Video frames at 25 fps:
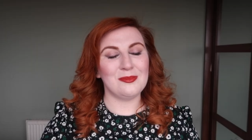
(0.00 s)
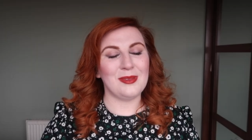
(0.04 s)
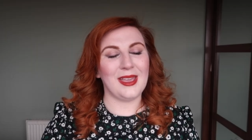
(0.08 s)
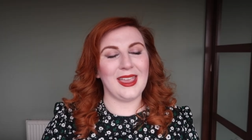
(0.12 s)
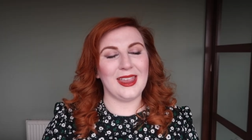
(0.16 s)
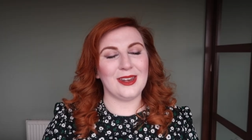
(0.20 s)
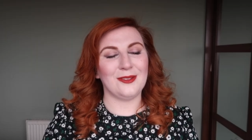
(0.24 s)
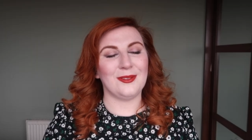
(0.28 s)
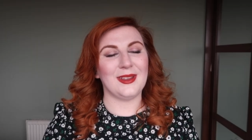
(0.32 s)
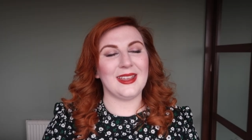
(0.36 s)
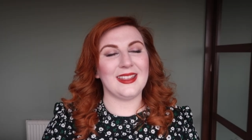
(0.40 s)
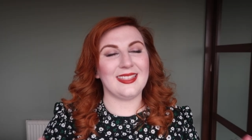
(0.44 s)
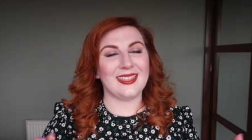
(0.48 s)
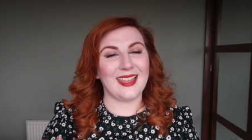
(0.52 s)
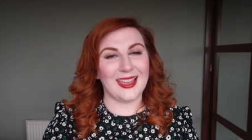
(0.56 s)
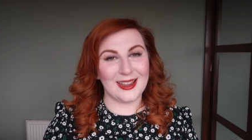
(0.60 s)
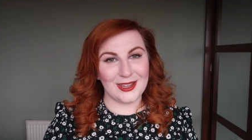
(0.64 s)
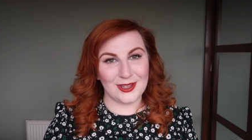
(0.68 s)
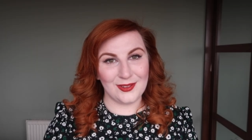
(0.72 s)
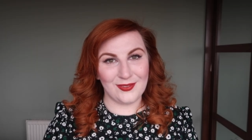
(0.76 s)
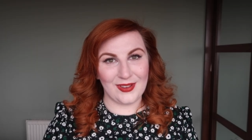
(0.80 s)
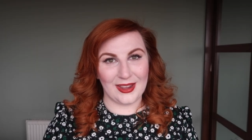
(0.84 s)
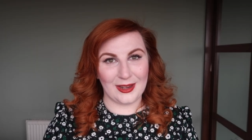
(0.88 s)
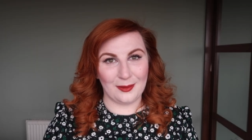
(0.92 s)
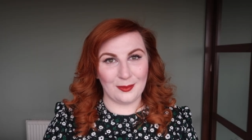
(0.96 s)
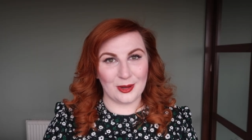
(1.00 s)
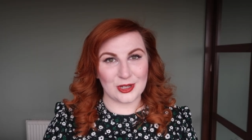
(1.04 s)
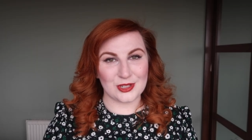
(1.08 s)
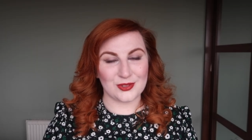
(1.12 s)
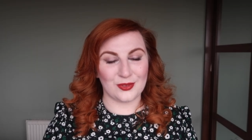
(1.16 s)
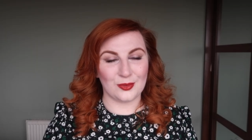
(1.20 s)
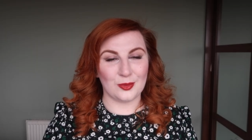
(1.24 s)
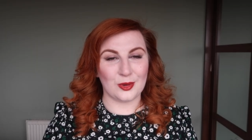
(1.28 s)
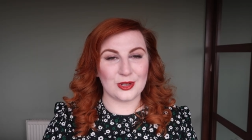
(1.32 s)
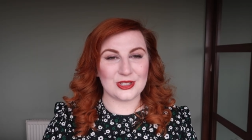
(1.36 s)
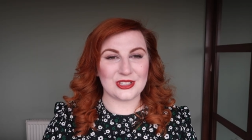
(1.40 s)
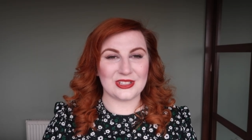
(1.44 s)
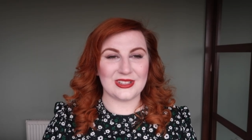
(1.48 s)
But anyway, thank you very much
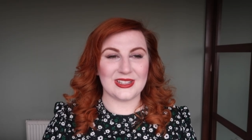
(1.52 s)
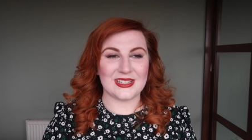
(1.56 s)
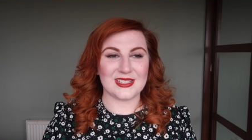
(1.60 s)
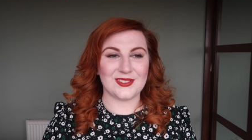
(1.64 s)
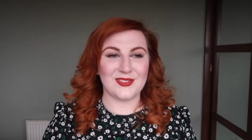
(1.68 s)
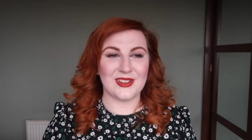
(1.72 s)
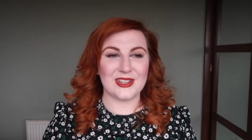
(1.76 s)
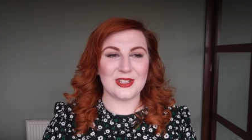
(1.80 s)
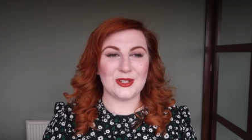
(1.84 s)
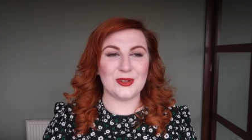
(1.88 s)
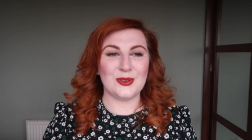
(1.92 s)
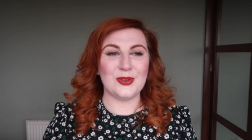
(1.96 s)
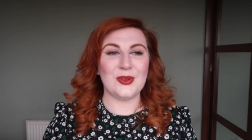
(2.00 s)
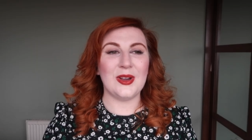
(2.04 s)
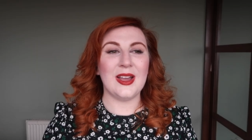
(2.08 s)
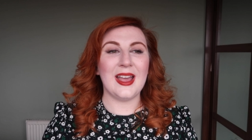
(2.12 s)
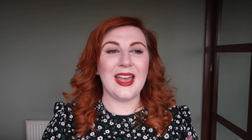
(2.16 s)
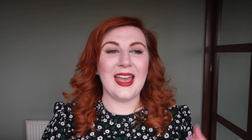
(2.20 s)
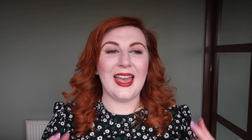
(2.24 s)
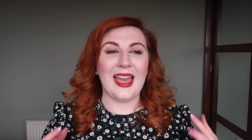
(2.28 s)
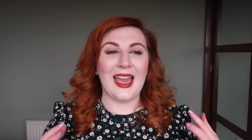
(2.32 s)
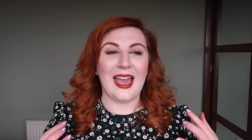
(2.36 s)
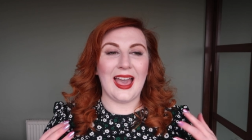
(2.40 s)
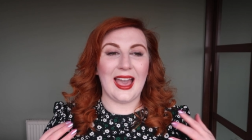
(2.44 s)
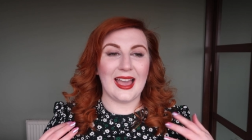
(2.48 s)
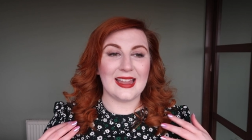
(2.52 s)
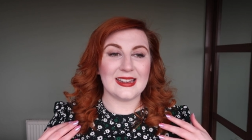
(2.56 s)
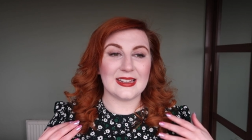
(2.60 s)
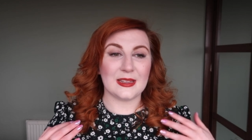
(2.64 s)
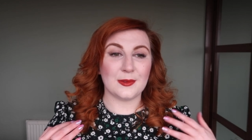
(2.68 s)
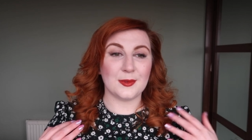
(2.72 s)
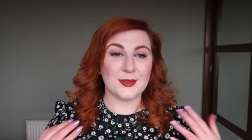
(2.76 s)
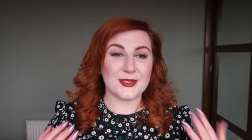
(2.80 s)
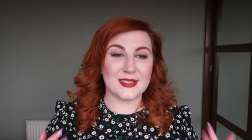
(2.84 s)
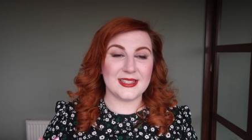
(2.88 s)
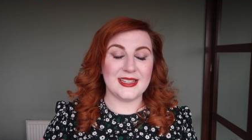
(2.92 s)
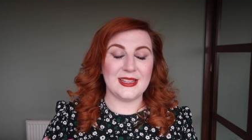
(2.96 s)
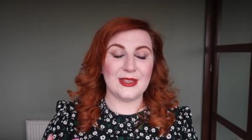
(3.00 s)
for watching this video and I
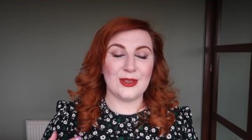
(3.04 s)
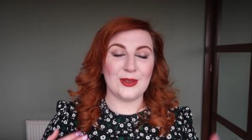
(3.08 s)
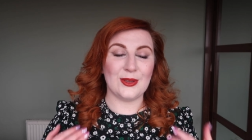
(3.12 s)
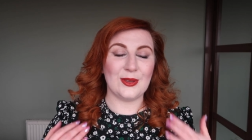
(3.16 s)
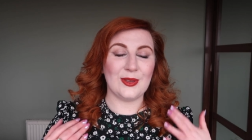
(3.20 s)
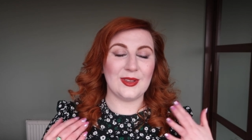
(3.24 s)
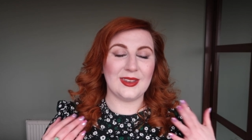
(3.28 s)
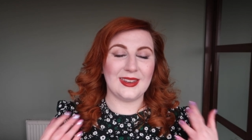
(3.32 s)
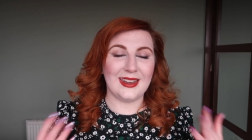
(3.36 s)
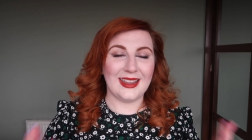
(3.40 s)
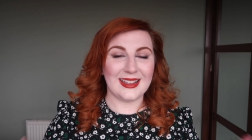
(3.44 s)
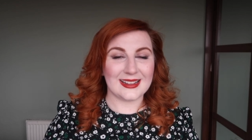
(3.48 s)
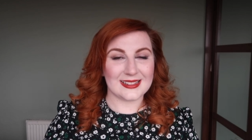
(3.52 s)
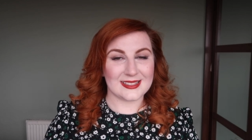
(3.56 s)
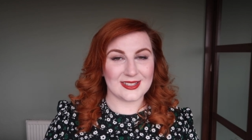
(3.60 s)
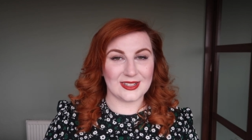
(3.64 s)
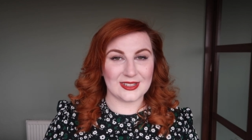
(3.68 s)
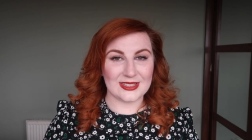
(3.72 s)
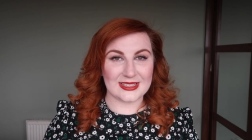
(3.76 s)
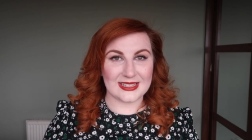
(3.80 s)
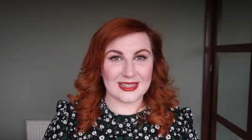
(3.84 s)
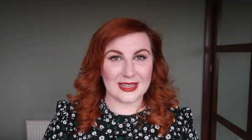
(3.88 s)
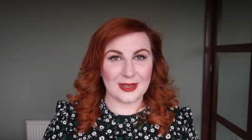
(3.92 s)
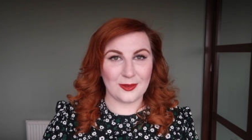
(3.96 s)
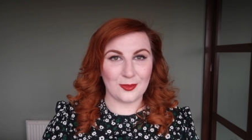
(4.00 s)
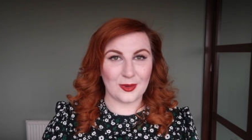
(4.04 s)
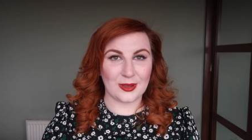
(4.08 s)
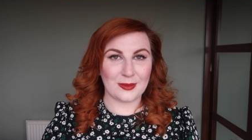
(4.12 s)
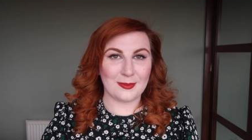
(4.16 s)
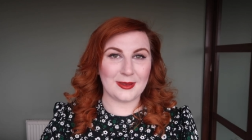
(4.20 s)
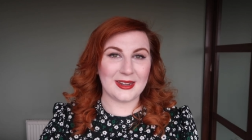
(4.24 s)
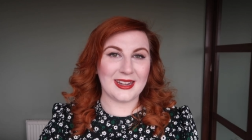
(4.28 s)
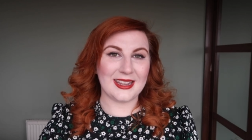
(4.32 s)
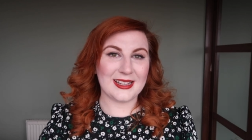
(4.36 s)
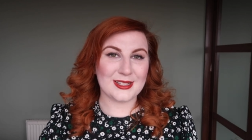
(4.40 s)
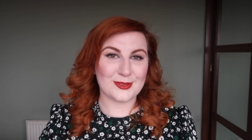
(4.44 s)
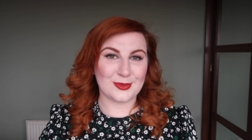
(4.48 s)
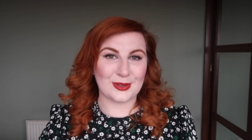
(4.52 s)
will see you next Sunday with
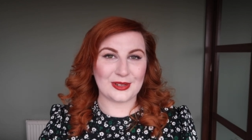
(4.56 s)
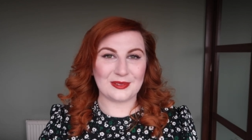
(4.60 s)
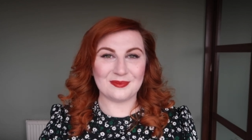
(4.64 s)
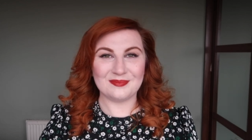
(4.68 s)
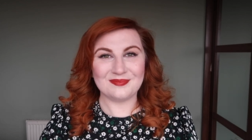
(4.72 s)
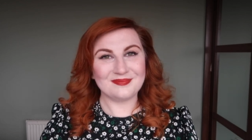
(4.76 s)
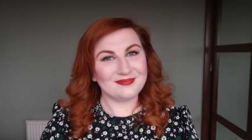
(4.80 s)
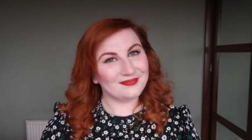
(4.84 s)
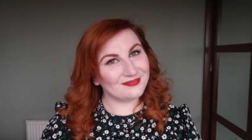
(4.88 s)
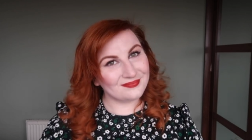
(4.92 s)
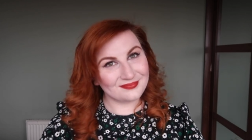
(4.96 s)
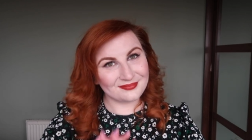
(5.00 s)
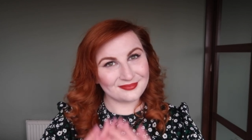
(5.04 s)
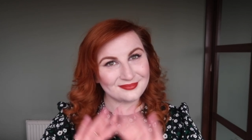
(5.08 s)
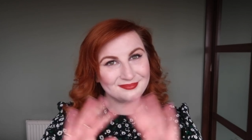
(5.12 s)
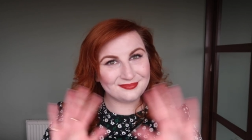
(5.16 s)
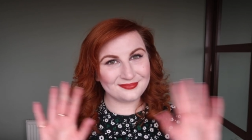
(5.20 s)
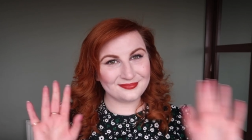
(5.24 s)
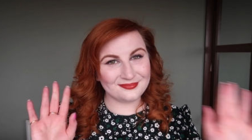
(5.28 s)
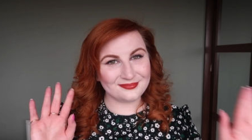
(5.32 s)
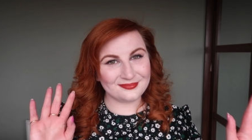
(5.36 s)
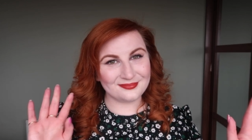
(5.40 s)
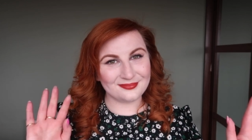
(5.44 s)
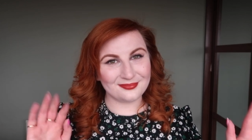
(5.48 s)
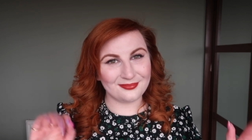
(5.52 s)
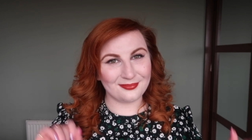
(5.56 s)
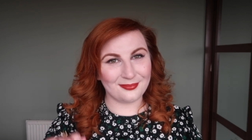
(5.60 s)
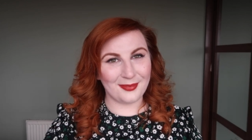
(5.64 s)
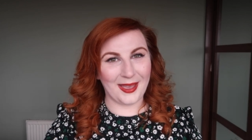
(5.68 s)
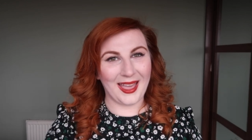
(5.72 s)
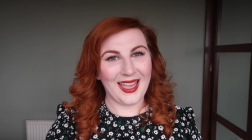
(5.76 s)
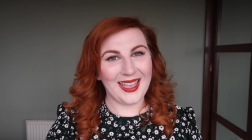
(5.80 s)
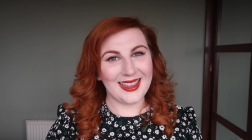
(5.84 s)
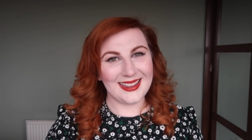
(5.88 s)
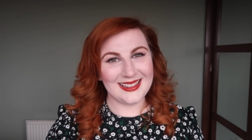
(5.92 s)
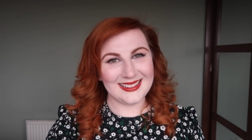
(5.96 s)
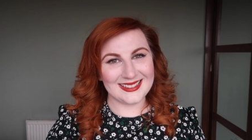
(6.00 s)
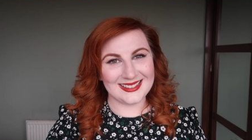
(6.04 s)
my next one.
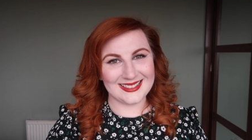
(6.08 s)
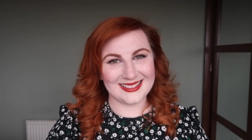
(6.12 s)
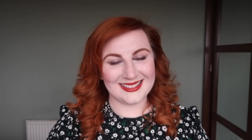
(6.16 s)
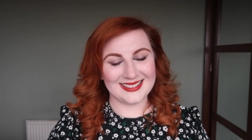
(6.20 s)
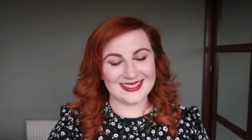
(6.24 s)
Bye!